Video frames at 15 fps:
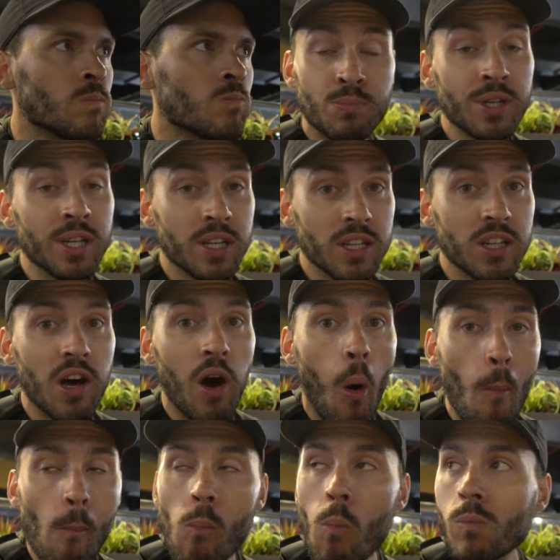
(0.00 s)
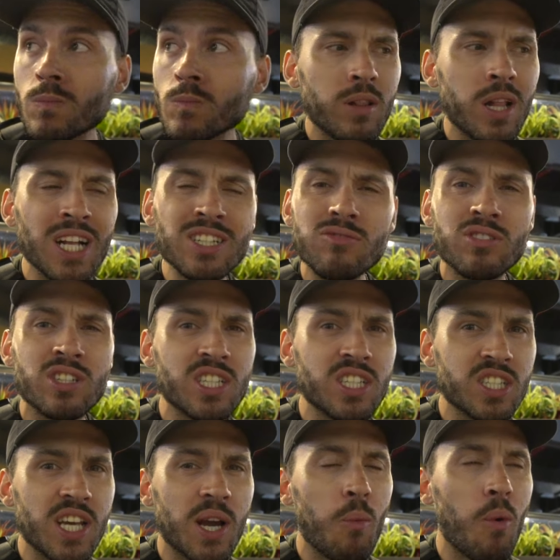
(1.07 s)
Pretty good though. Lots of
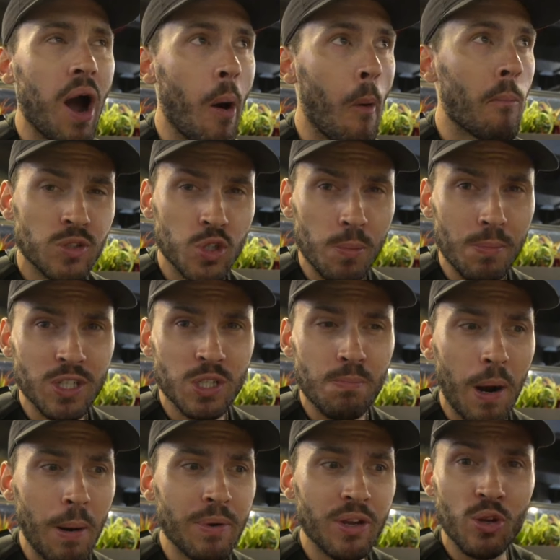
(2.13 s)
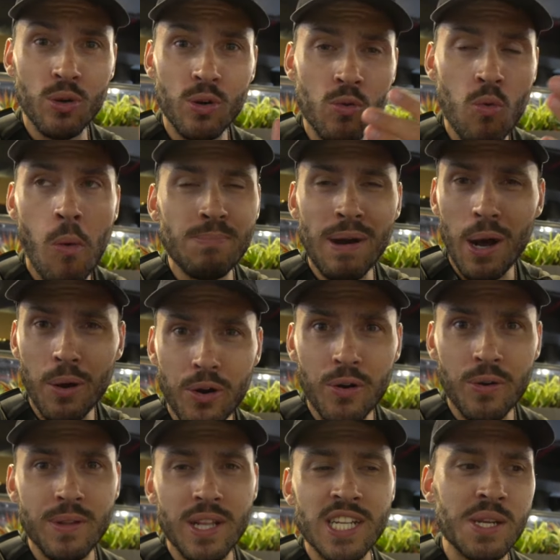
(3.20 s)
seasoning, wow. So much barbecue powder,
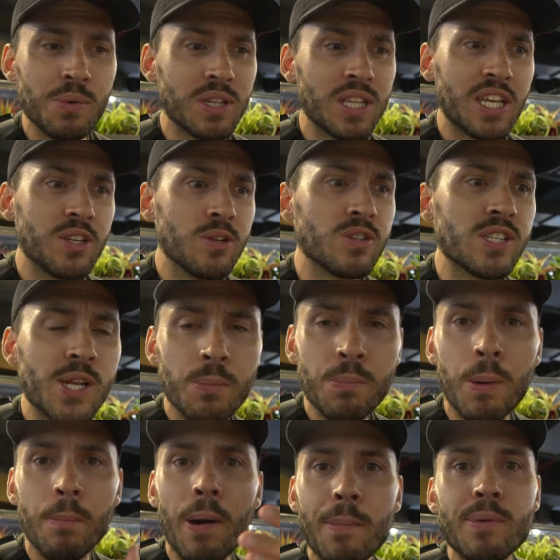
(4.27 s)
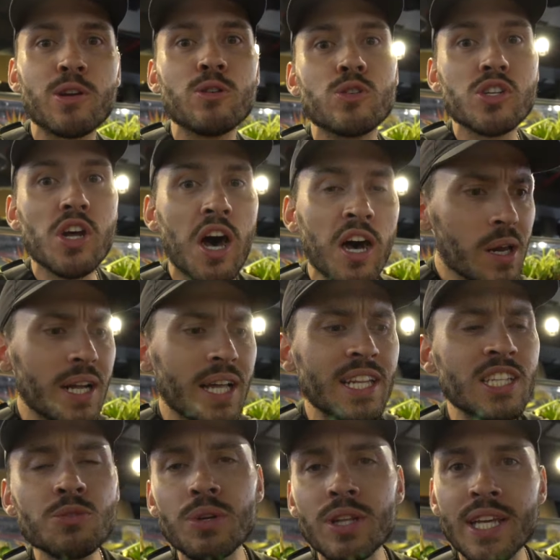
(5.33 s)
that's what they use. They don't put barbecue sauce. It
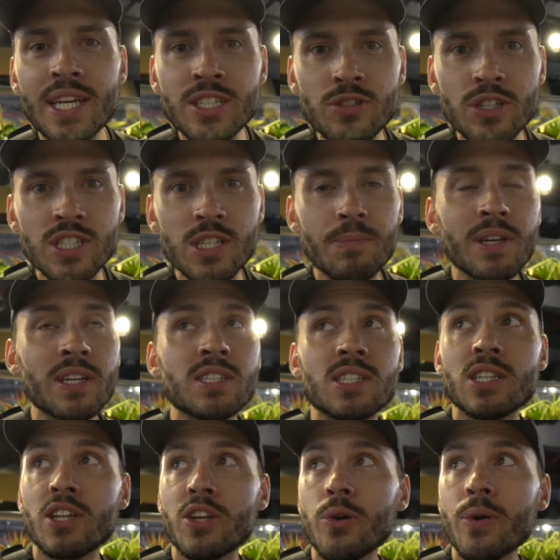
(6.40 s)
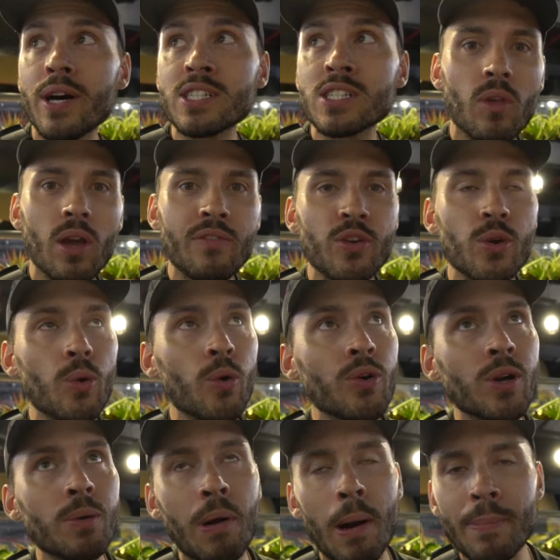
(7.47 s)
is really interesting because in the US, if you
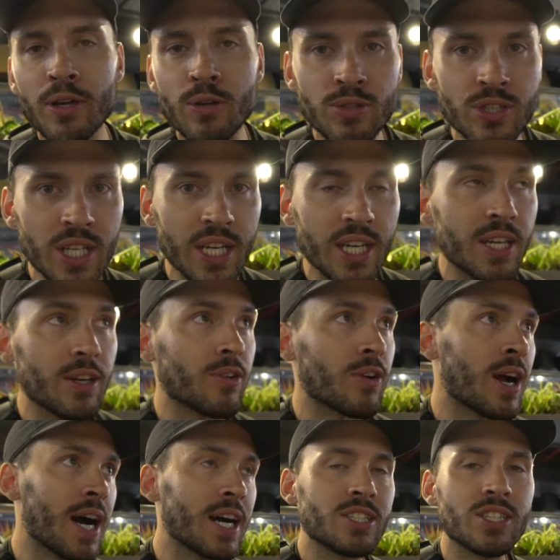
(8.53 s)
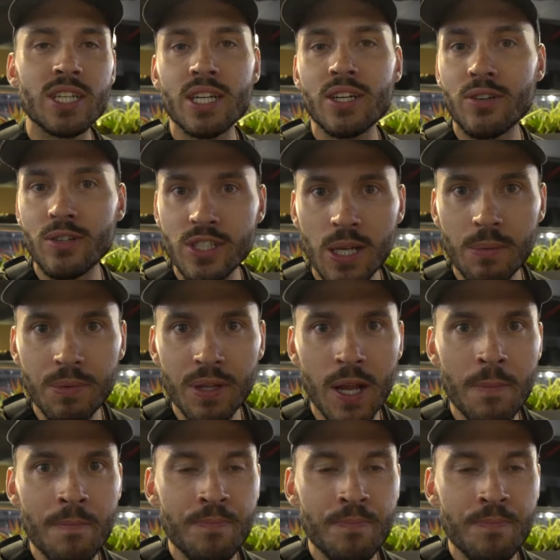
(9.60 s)
order barbecue chicken or hot chicken or something,